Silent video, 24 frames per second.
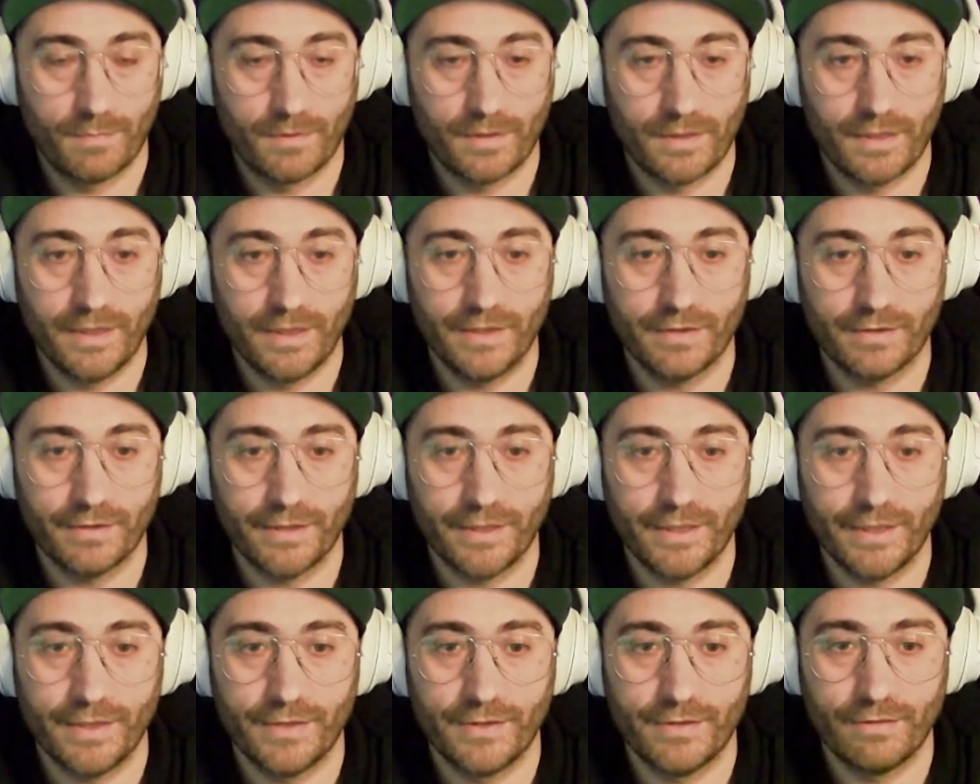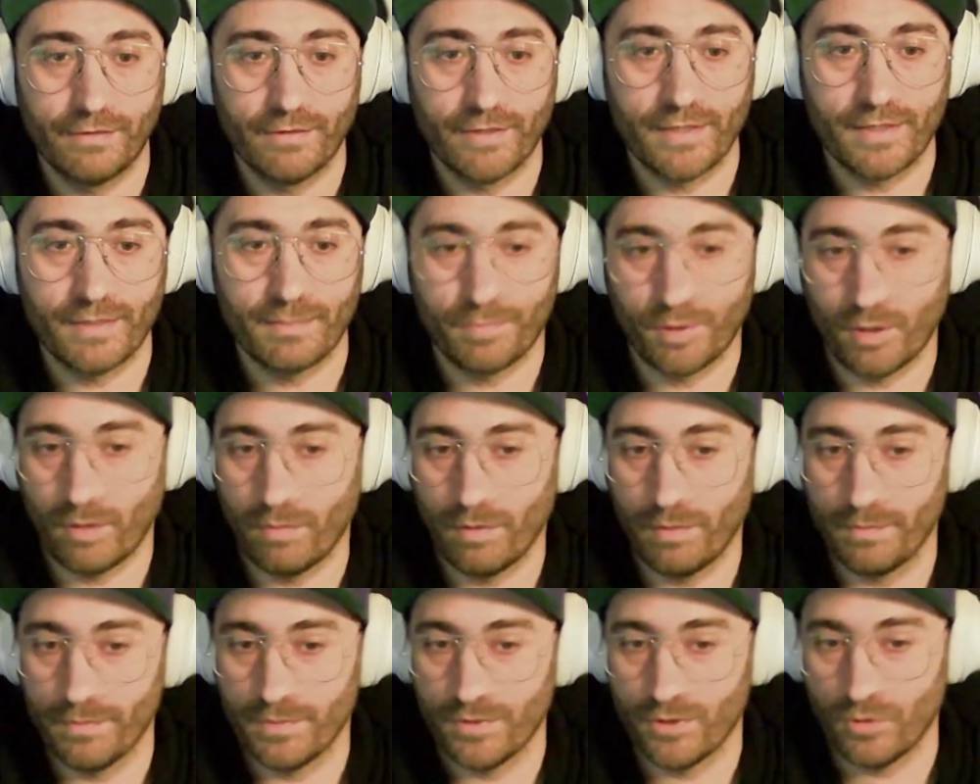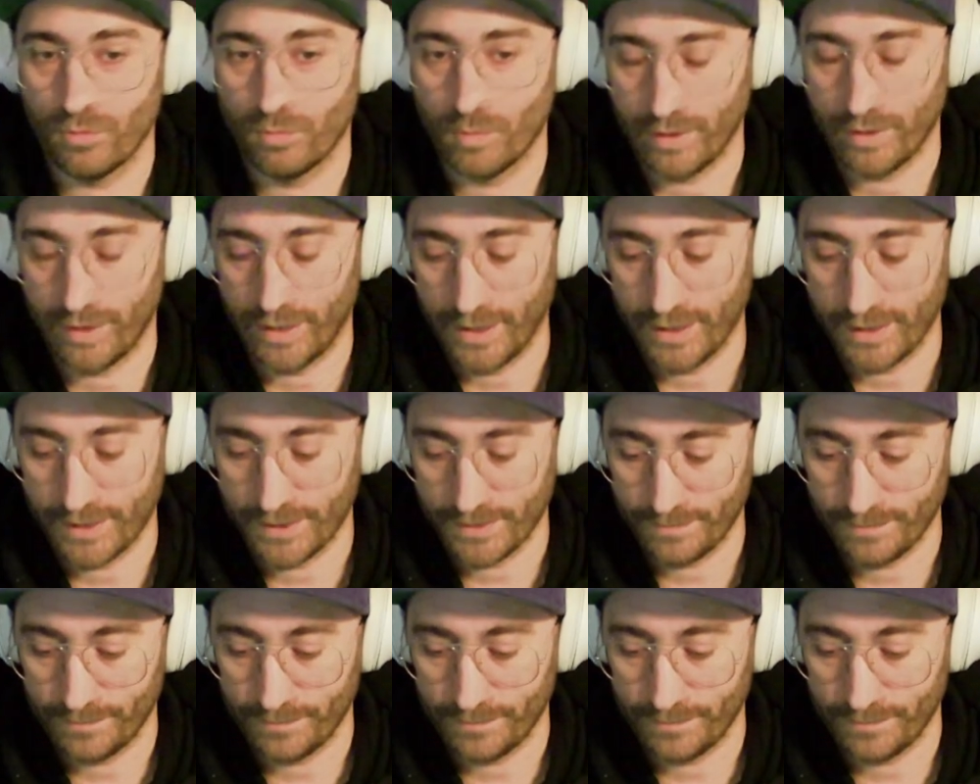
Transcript: Clearly there is a problem somewhere else.